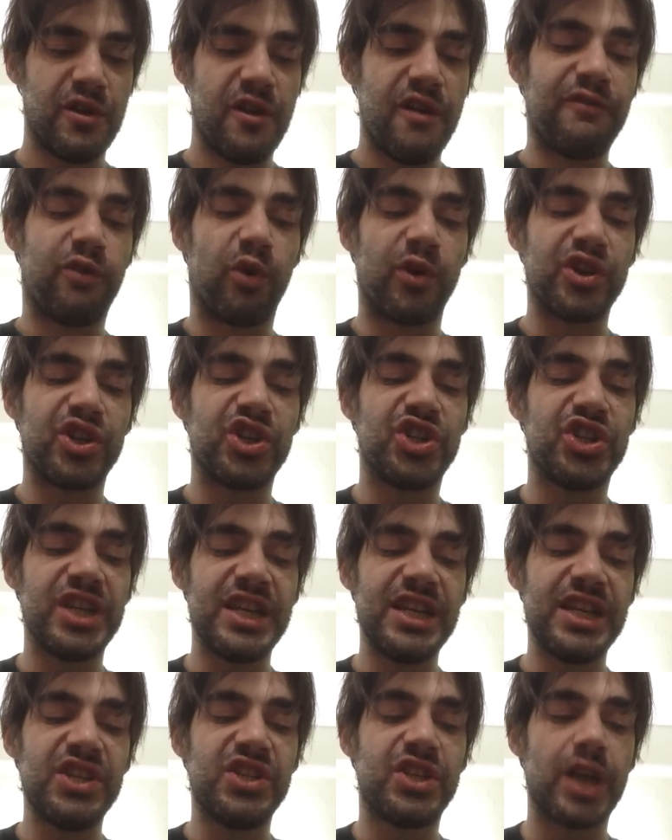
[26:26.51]
For
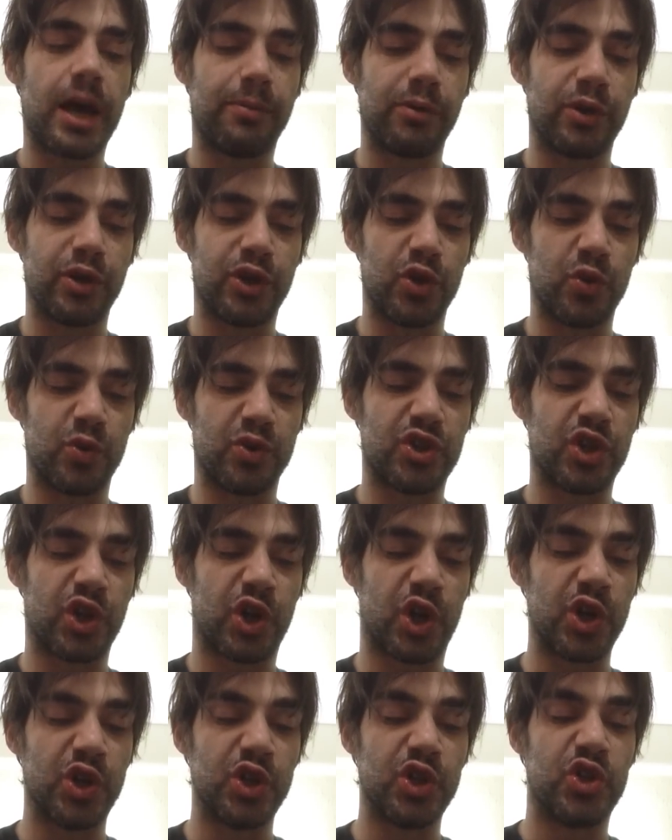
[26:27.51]
GW to
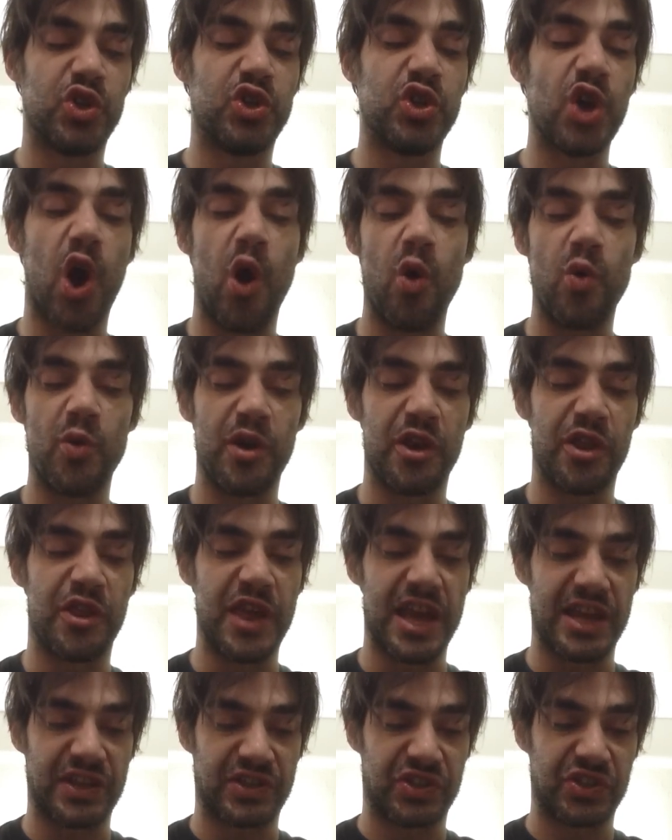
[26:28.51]
condone
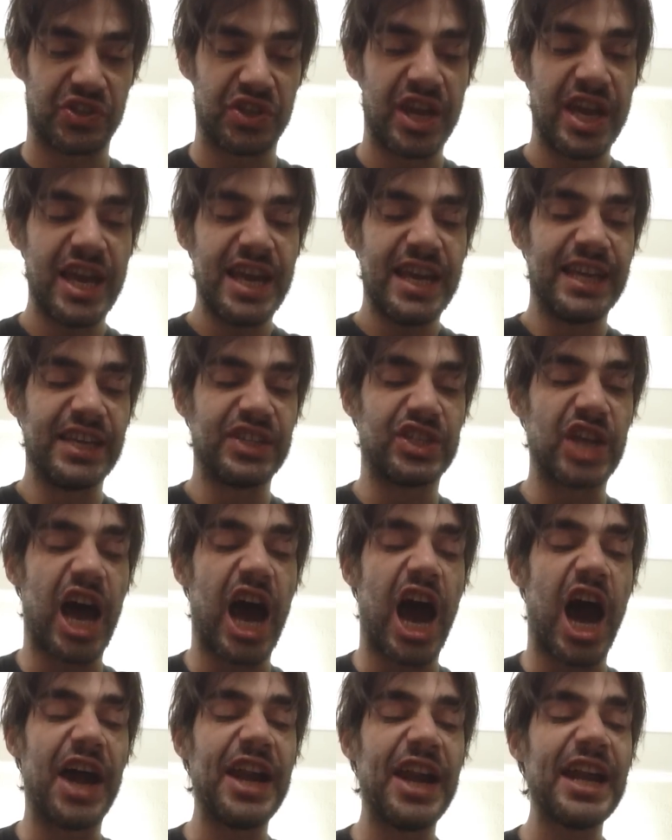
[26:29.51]
this is
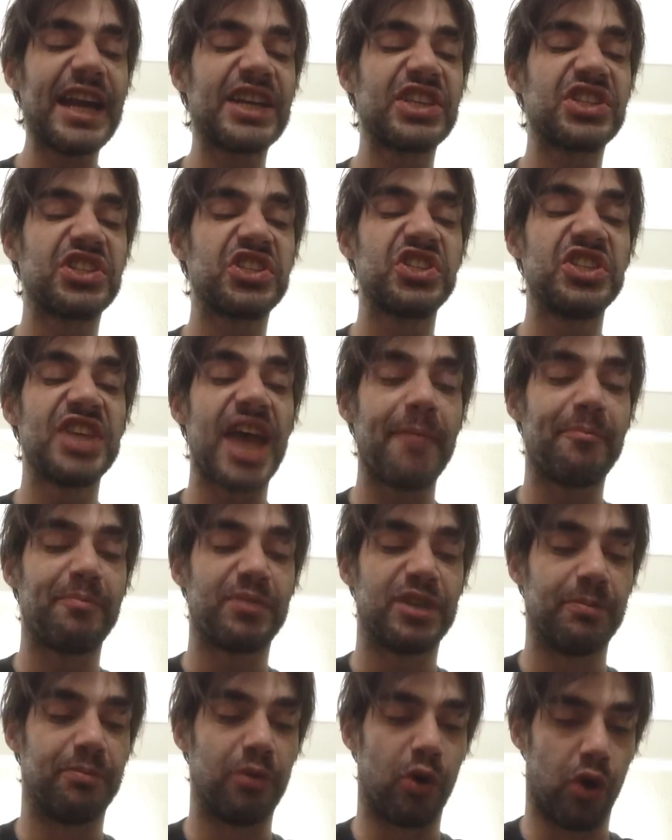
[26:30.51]

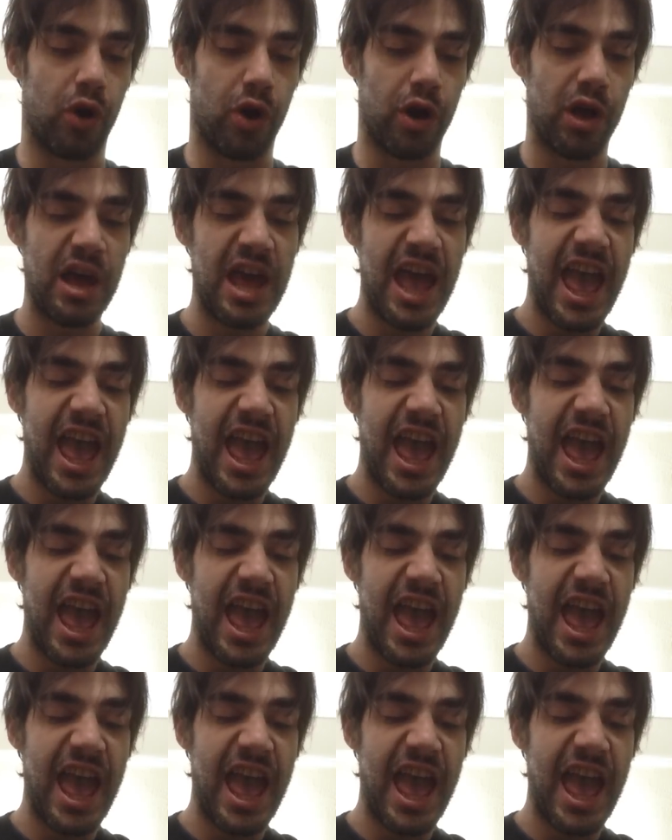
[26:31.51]
unacceptable,